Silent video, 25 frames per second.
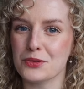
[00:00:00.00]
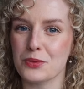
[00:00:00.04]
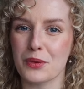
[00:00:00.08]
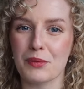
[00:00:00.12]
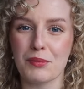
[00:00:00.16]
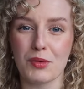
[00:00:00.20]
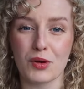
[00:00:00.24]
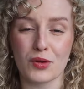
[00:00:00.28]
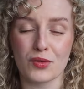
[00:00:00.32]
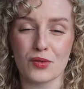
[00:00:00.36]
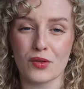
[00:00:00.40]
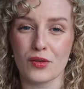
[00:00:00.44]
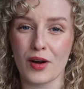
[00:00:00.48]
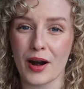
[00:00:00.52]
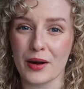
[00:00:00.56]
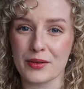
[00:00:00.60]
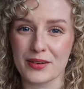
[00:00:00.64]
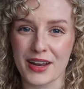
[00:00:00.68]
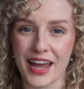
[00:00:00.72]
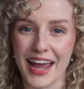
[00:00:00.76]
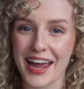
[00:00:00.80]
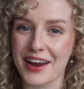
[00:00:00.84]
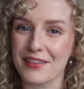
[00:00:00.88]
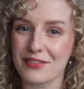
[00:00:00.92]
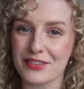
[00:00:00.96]
We move around
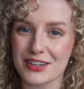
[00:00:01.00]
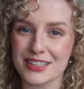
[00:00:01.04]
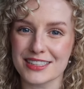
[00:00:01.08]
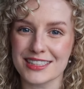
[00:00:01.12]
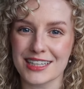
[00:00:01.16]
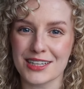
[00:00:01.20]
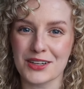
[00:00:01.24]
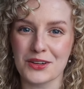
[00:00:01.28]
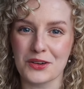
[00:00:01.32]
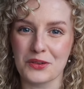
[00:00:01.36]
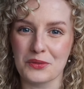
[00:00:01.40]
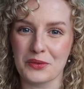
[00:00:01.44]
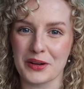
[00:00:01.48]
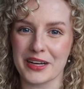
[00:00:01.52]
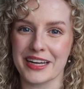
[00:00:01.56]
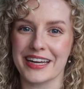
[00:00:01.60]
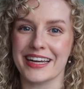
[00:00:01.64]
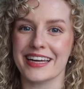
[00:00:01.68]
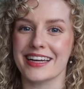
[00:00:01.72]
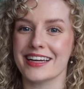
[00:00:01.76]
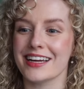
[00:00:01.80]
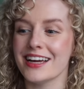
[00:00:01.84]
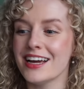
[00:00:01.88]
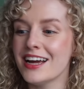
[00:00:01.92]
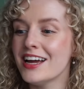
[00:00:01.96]
every single
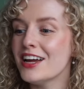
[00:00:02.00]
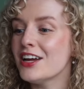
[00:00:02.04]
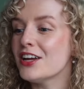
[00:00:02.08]
week,